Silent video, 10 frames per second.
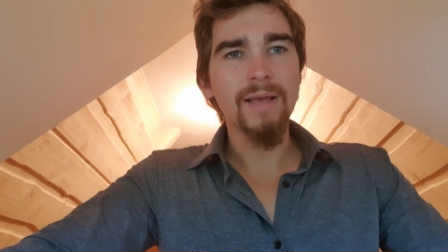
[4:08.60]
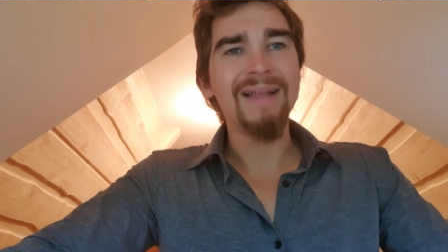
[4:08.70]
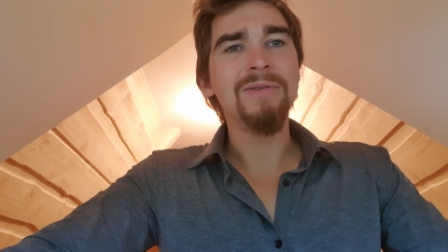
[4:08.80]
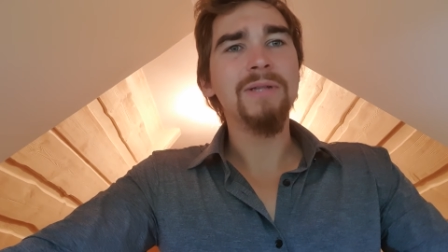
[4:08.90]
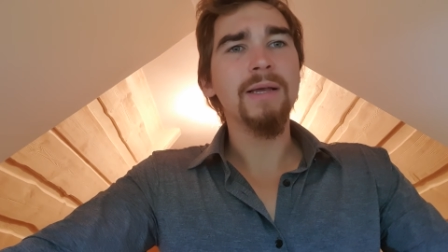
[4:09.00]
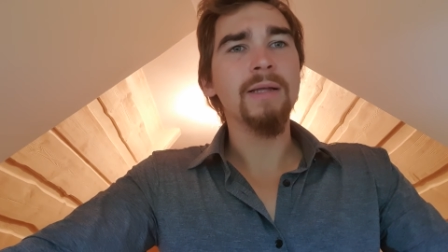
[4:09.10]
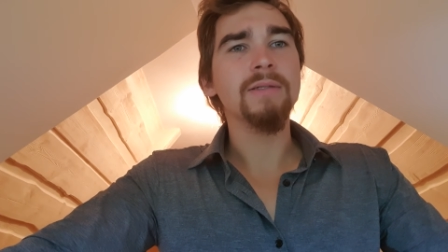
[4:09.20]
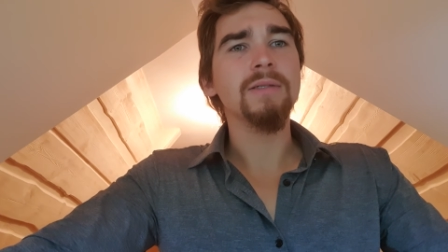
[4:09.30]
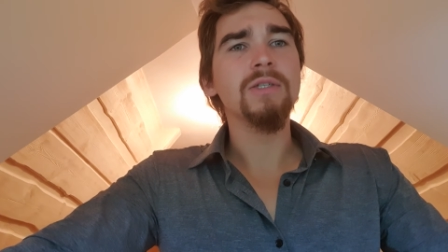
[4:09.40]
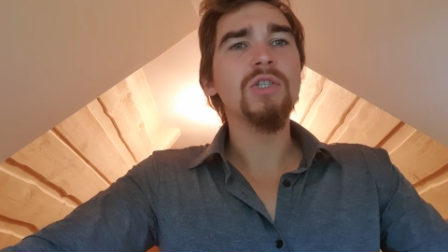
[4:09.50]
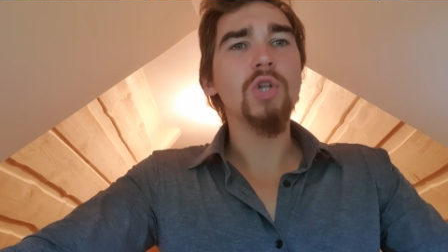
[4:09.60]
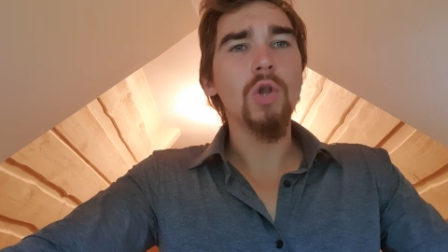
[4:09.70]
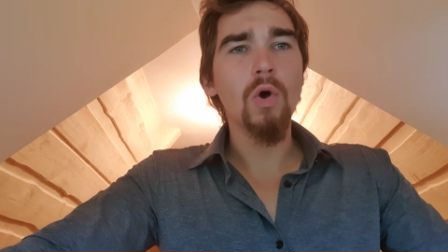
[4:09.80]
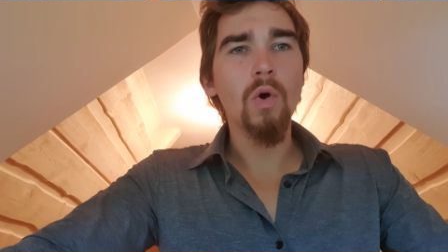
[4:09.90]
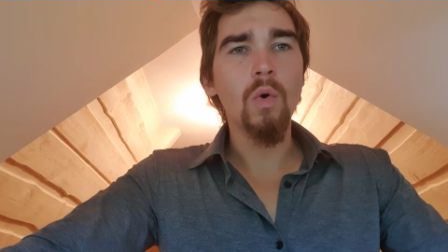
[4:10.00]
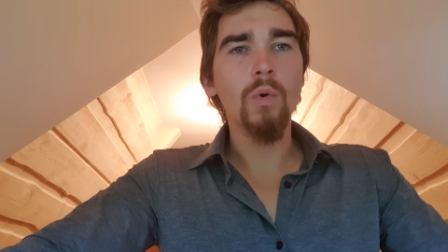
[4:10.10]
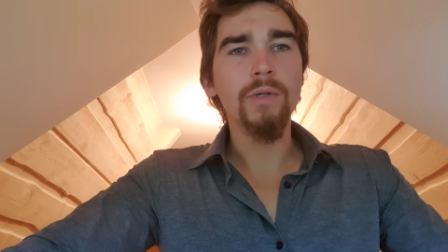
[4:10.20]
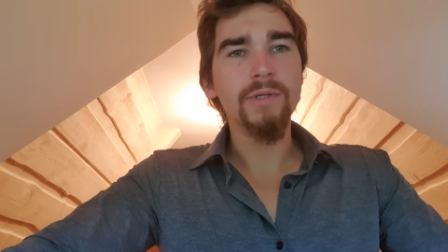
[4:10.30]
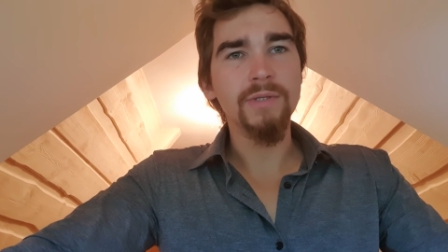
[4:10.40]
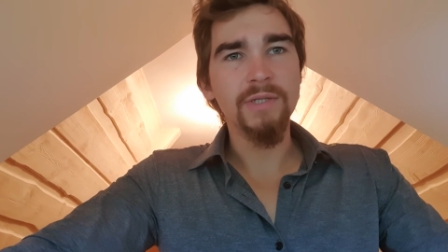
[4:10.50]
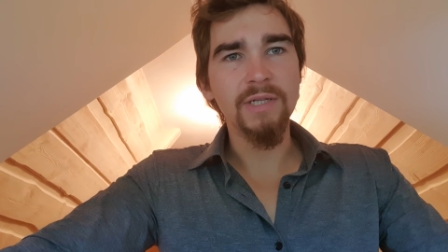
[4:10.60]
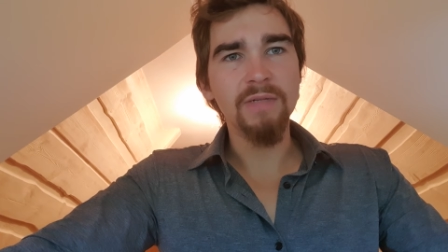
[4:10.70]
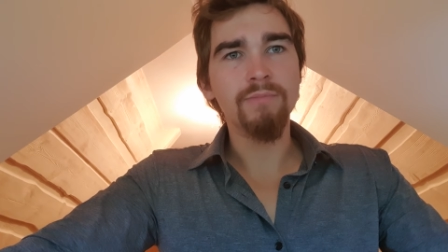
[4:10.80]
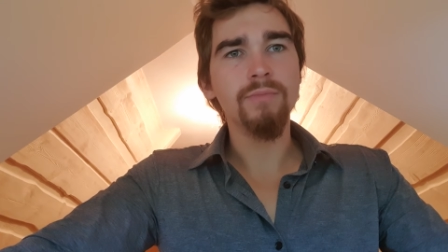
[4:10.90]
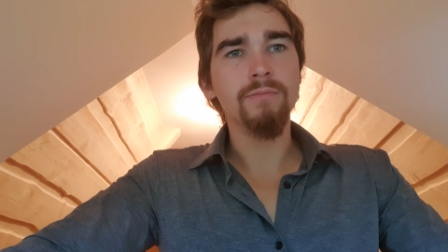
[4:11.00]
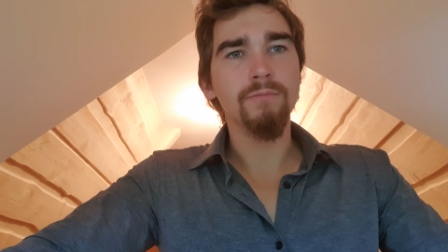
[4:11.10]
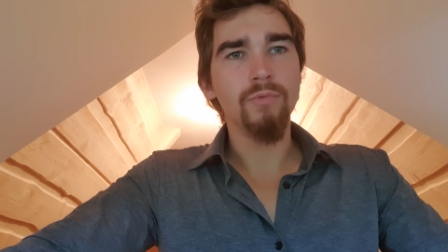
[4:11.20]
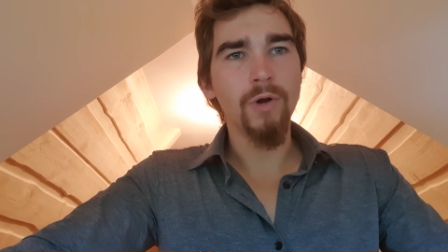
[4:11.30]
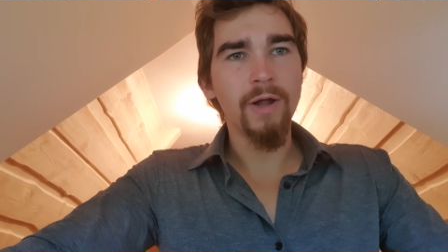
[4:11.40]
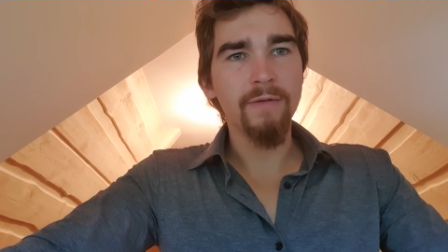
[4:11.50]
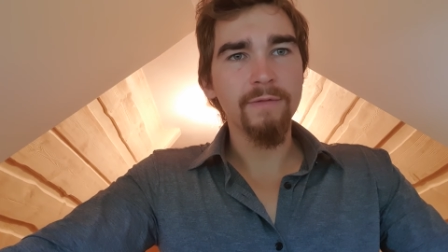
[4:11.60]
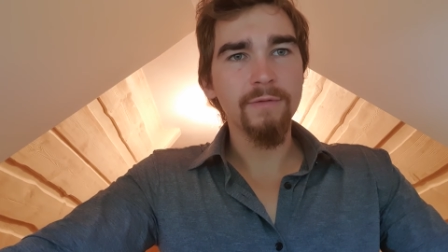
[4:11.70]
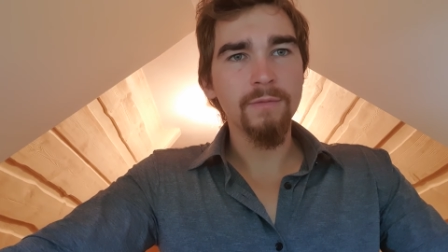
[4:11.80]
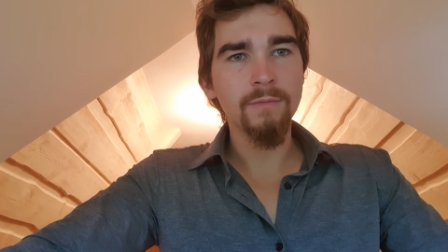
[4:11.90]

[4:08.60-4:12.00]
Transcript: and you take a slow, deep breath.